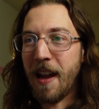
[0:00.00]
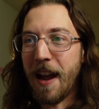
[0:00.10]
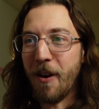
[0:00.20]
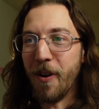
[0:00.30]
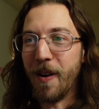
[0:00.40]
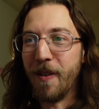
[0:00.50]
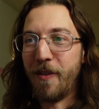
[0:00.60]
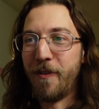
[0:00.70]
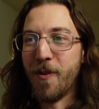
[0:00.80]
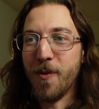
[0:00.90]
Our
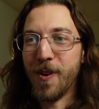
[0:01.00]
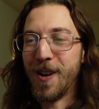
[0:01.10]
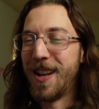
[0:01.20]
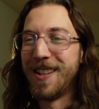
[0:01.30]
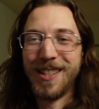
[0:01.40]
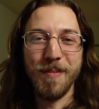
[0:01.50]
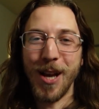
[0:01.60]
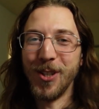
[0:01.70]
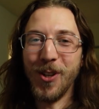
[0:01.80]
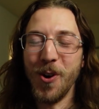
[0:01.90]
four
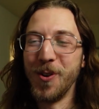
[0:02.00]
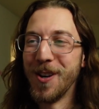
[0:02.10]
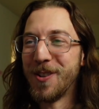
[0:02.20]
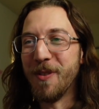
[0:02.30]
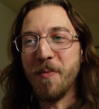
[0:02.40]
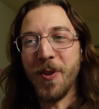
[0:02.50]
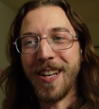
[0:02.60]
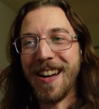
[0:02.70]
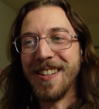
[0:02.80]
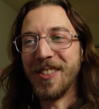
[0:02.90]
special ogres from
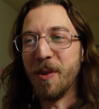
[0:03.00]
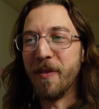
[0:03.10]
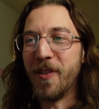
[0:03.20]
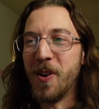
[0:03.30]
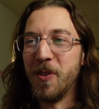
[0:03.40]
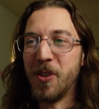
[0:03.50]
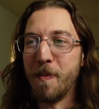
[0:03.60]
Mordenkainen's Tome of Foes,